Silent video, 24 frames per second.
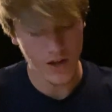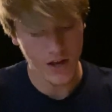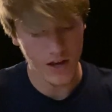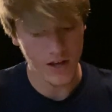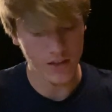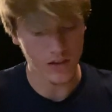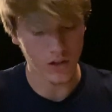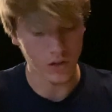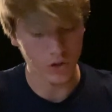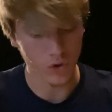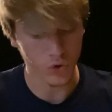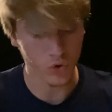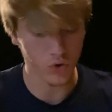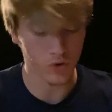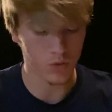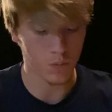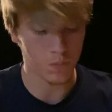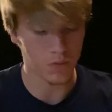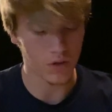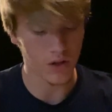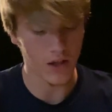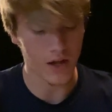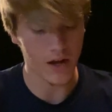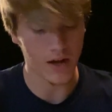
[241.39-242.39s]
And the Lord
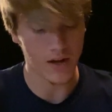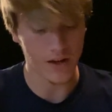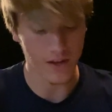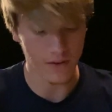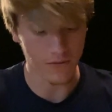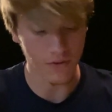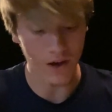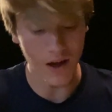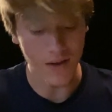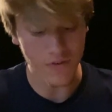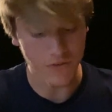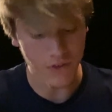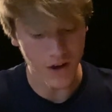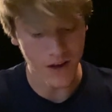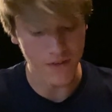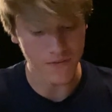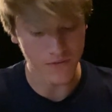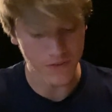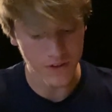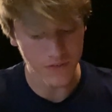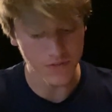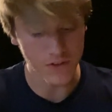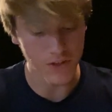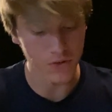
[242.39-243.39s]
replied, If I find
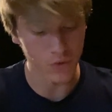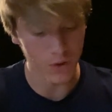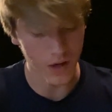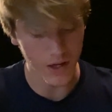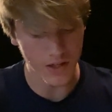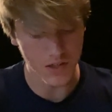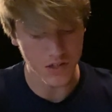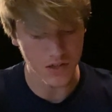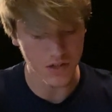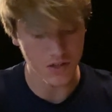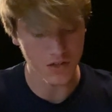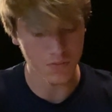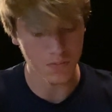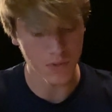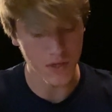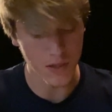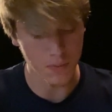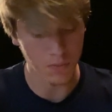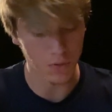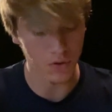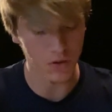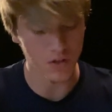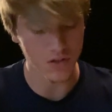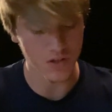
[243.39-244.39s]
50 righteous
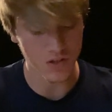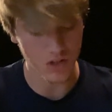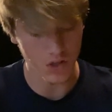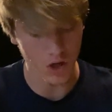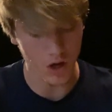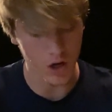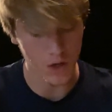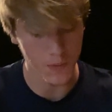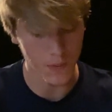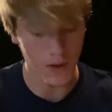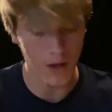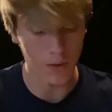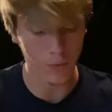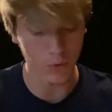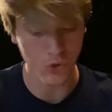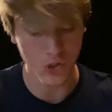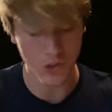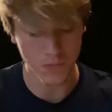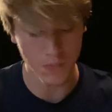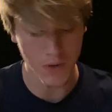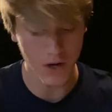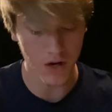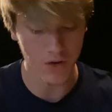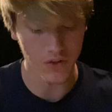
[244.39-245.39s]
people in Sodom, I will
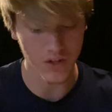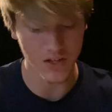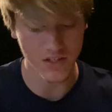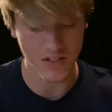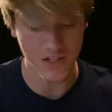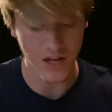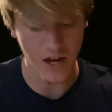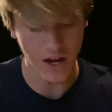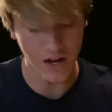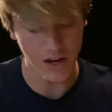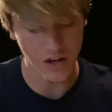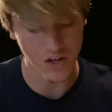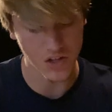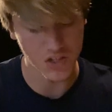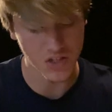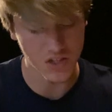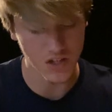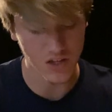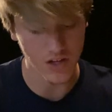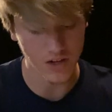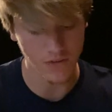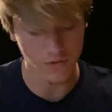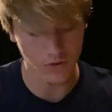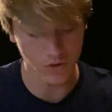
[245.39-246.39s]
spare the entire
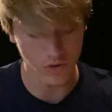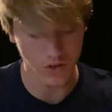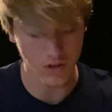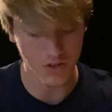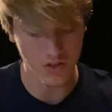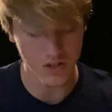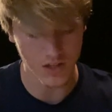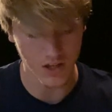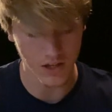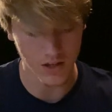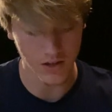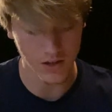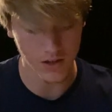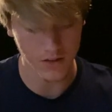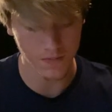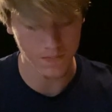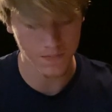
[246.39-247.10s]
city for their sake.